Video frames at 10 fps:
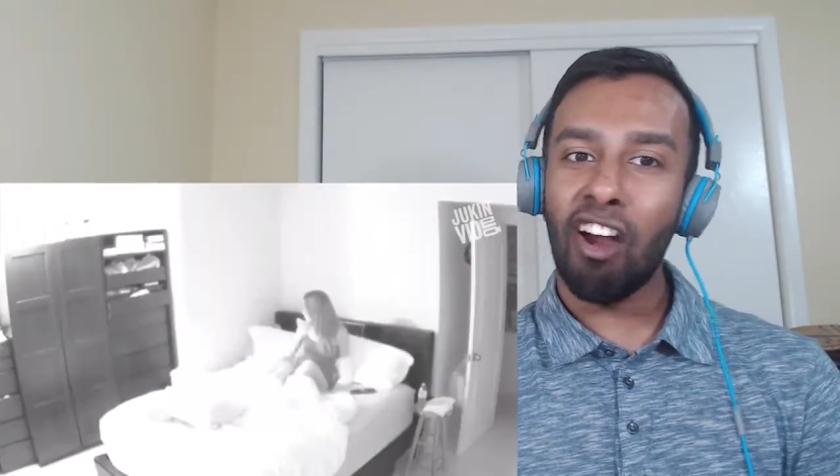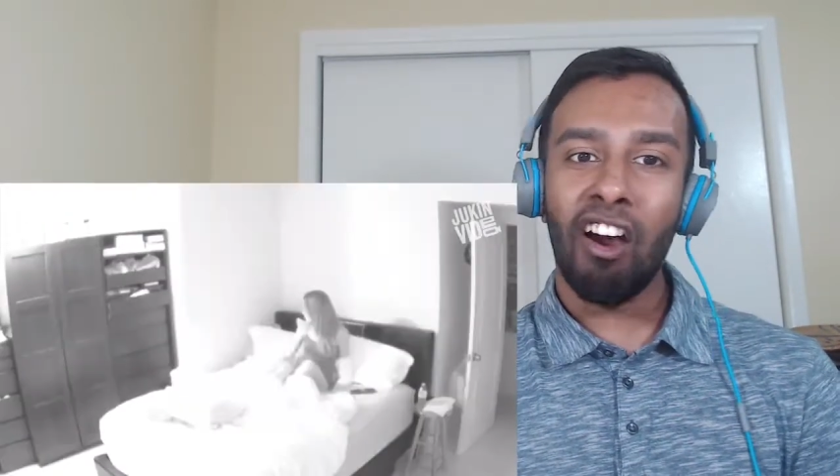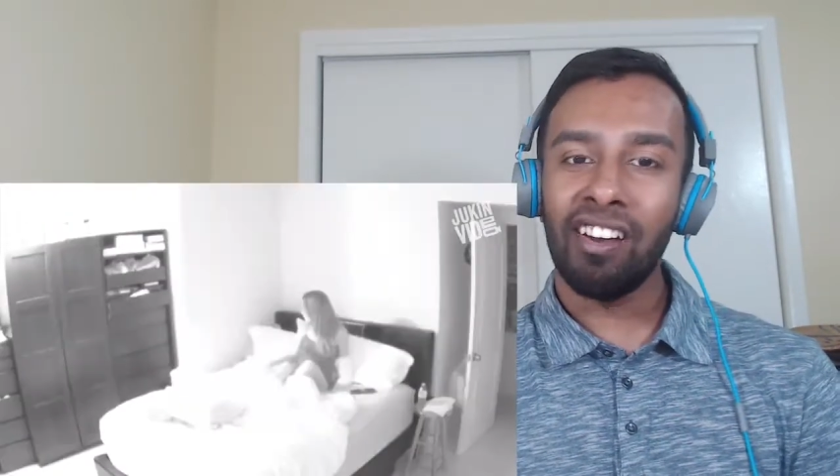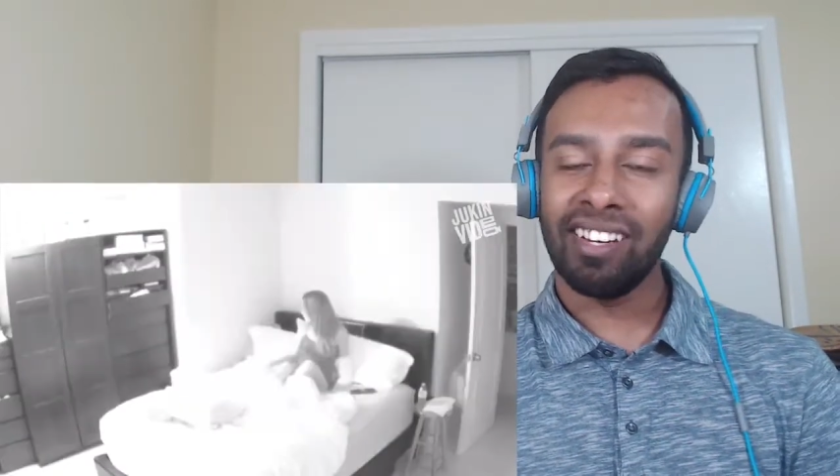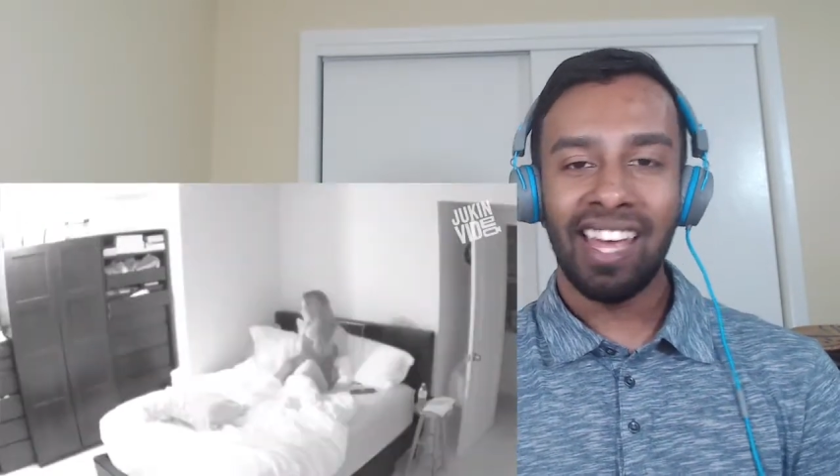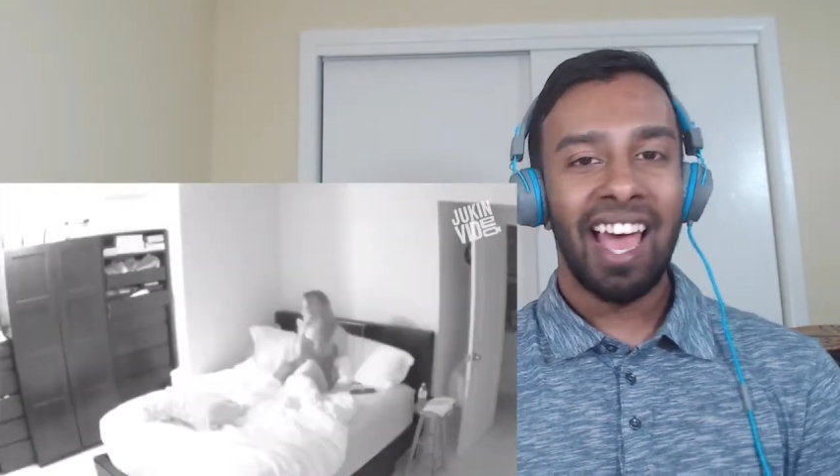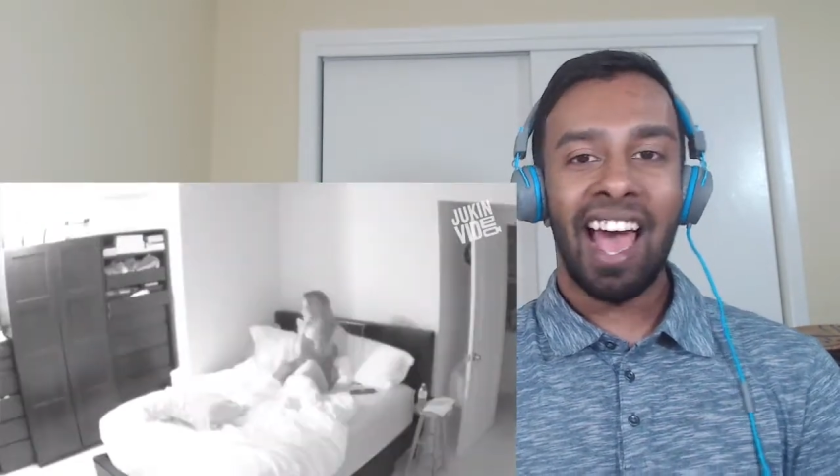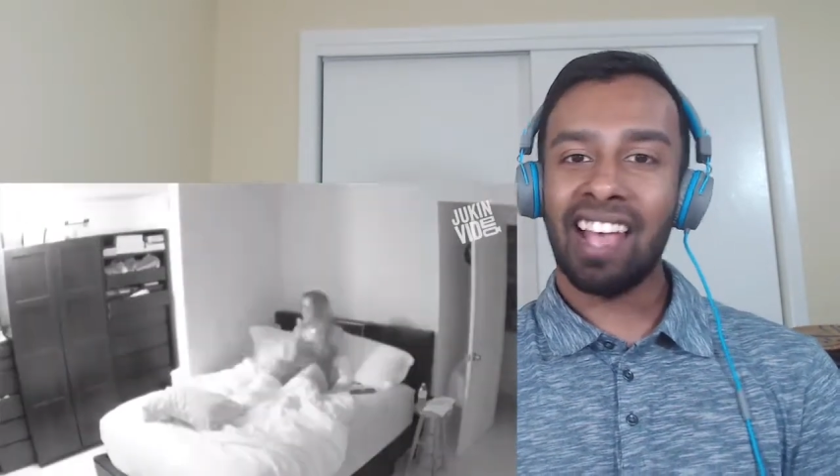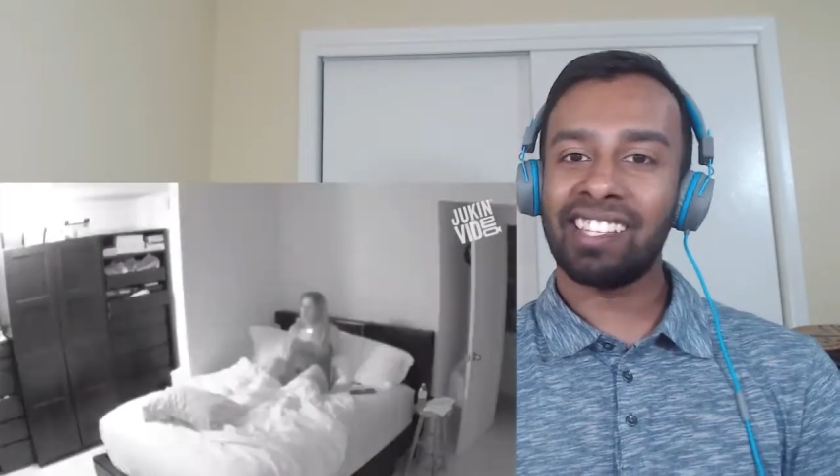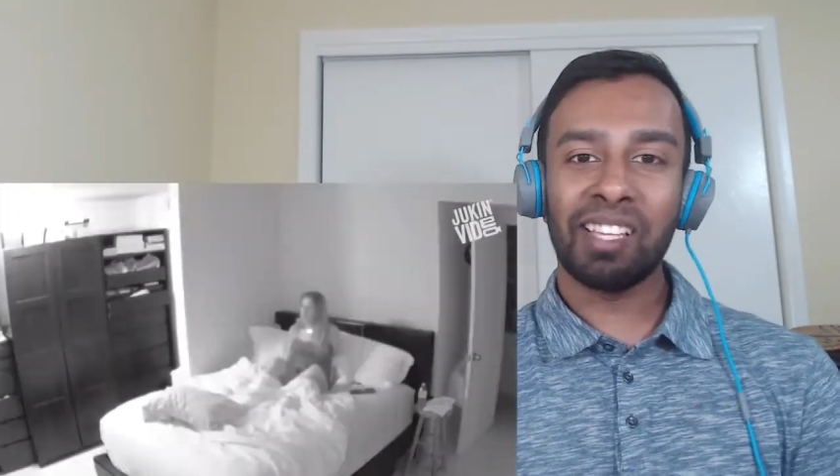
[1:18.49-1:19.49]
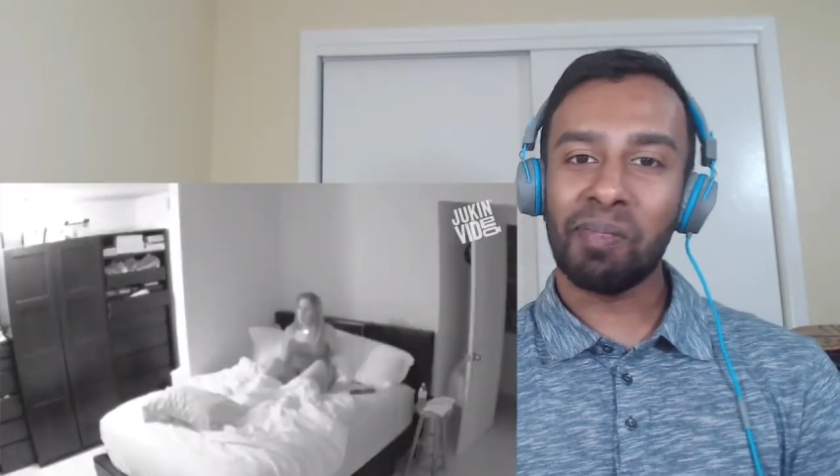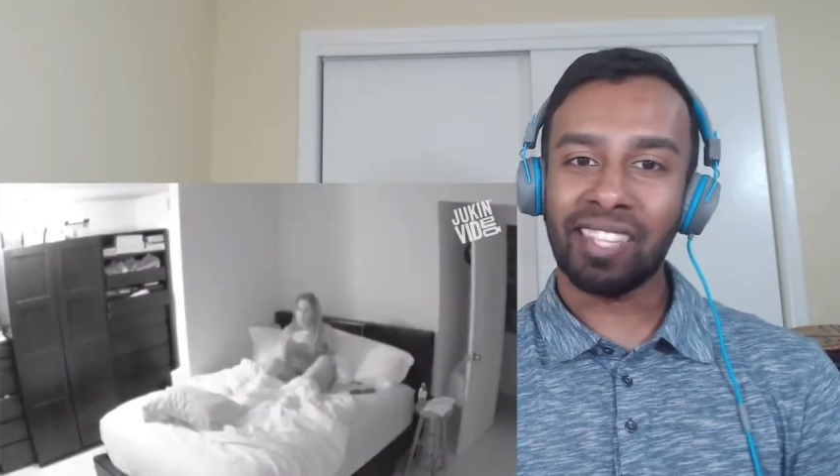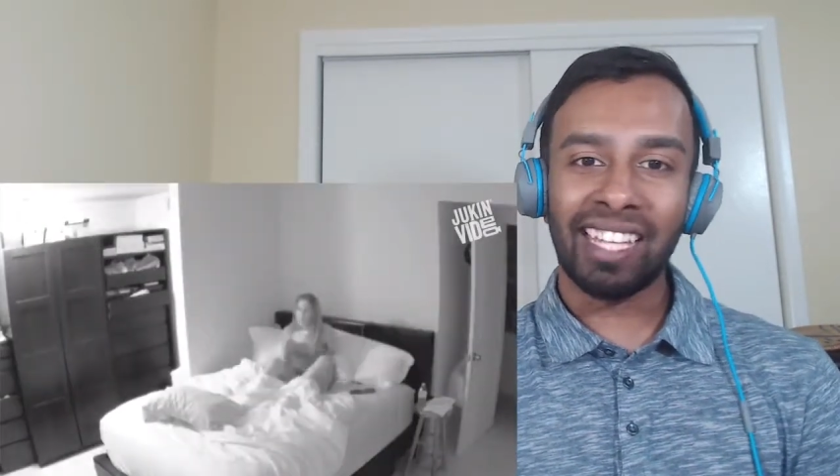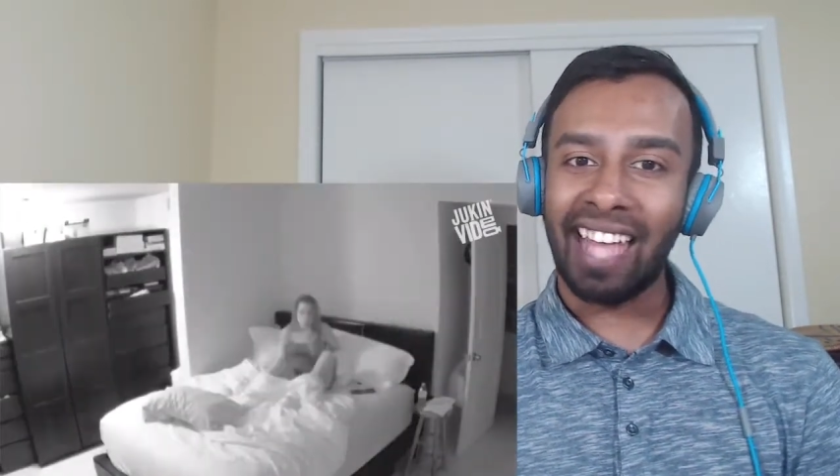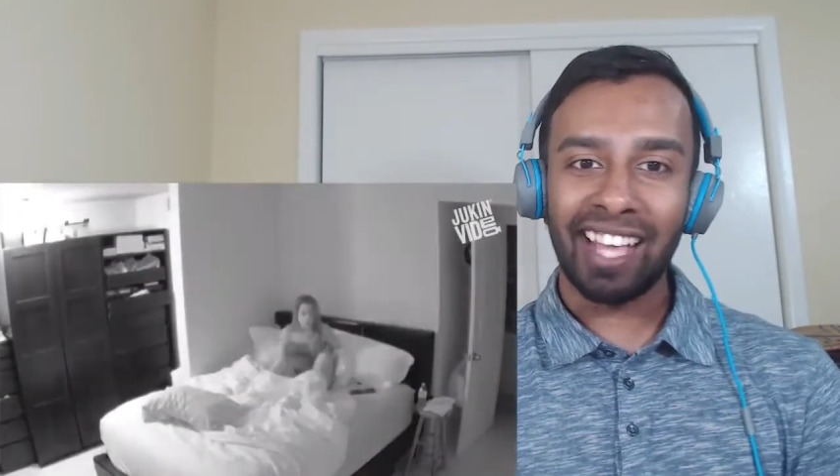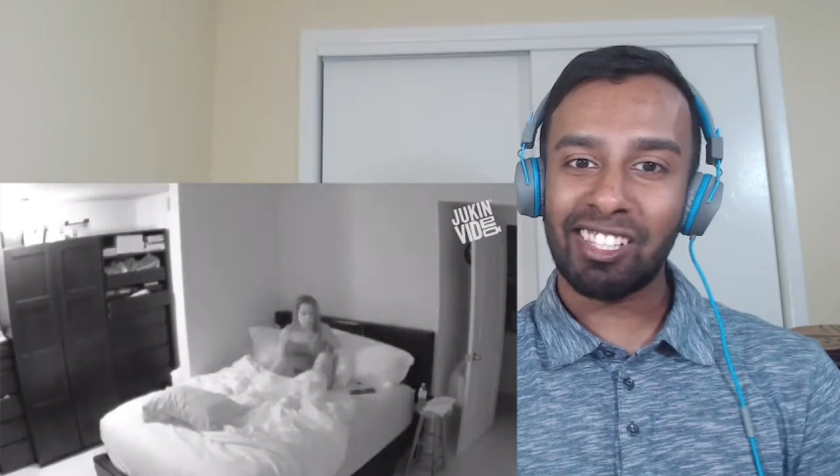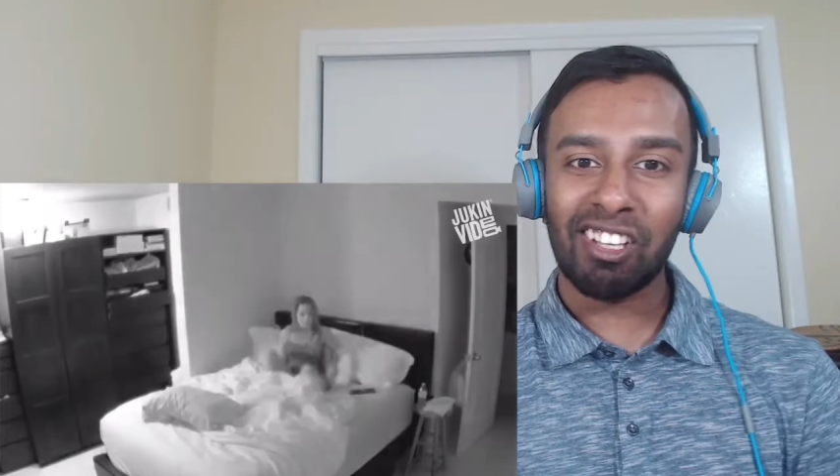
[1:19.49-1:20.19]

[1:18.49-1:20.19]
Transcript: on. I sleep with the lights